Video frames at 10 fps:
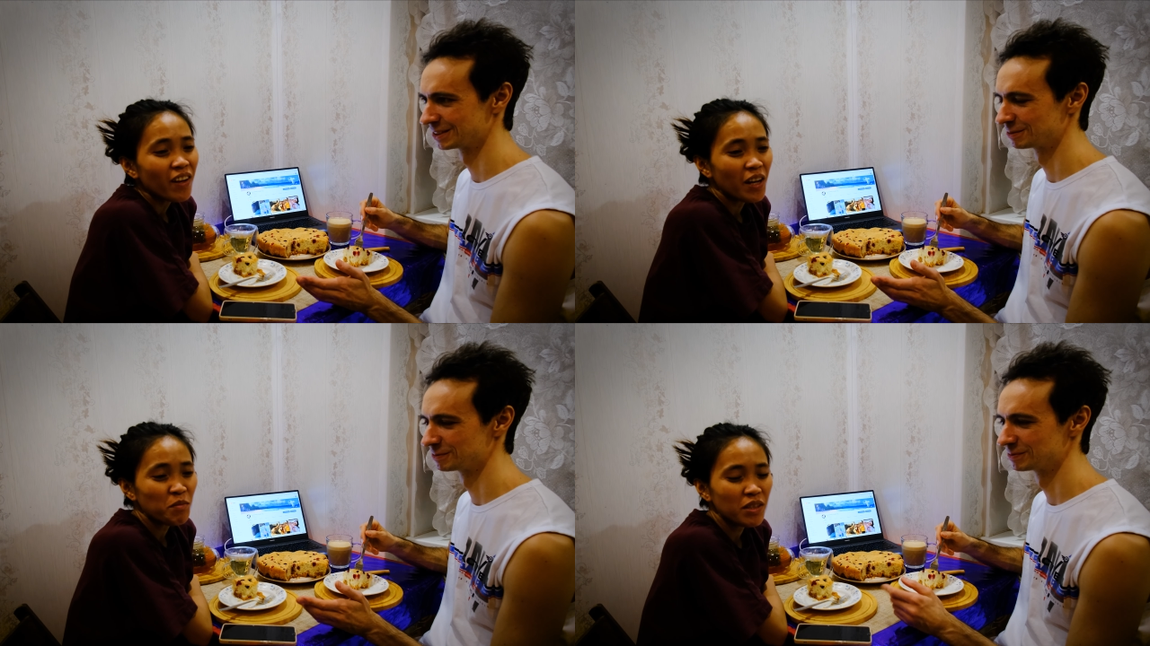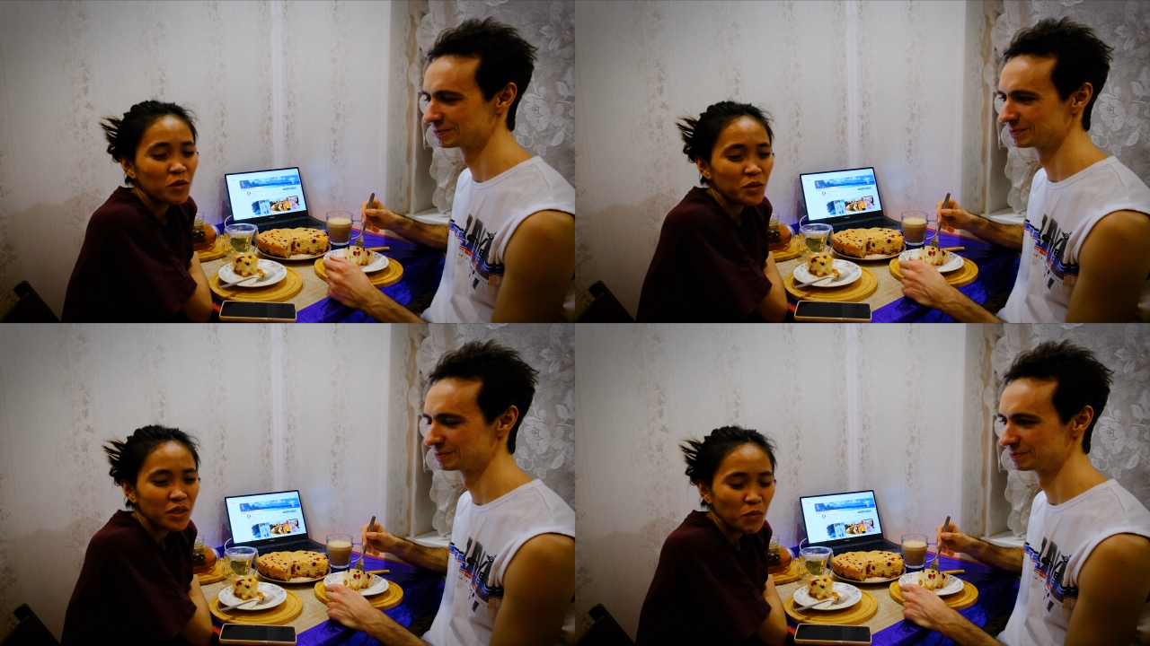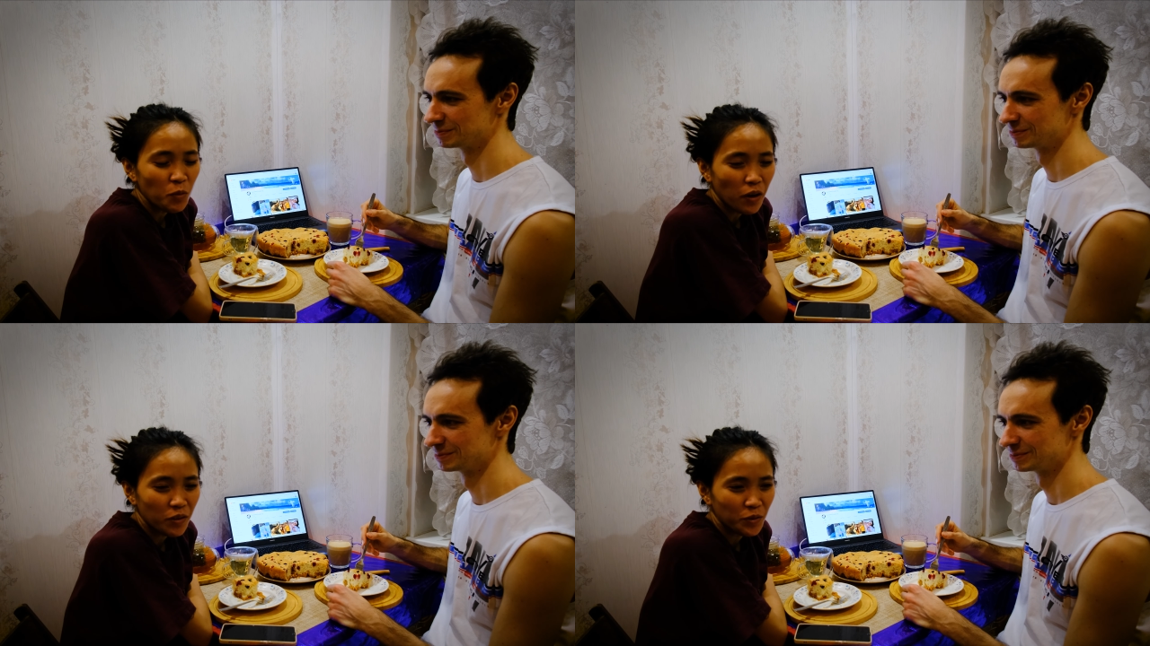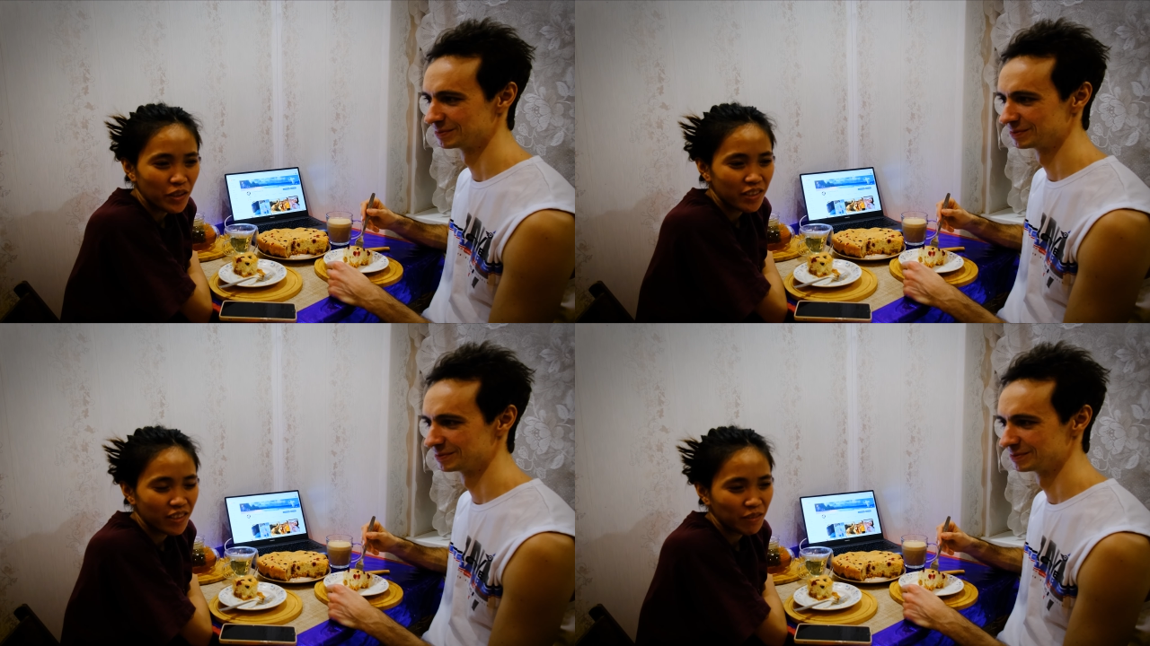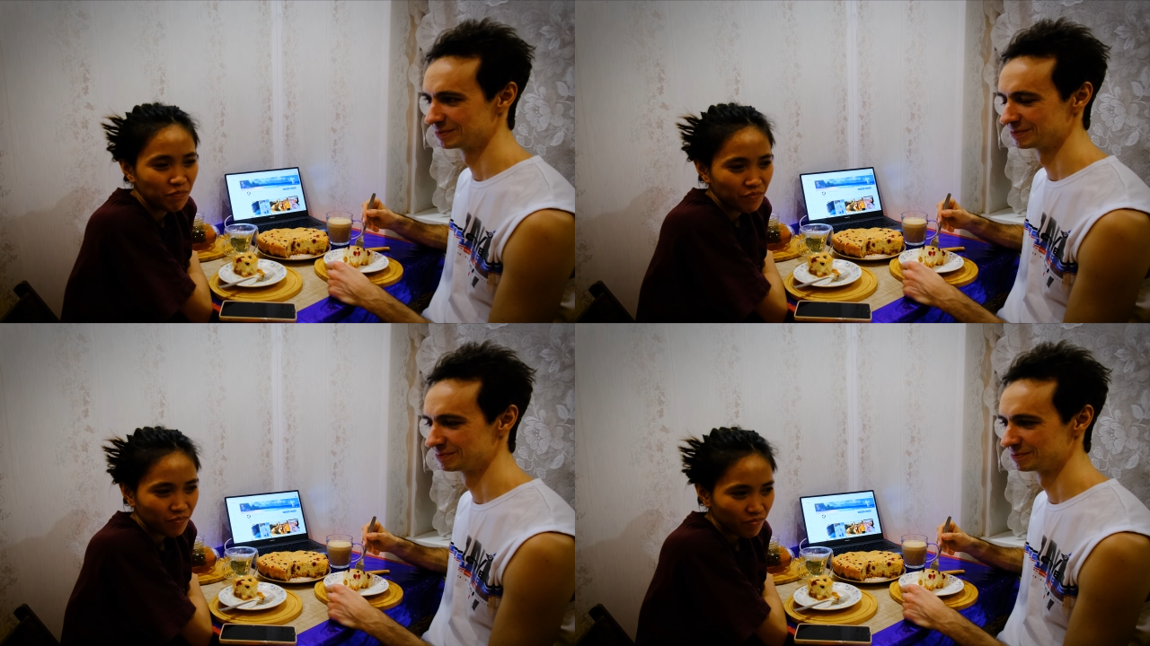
Speaker 1: I mean, it was Cebuano and then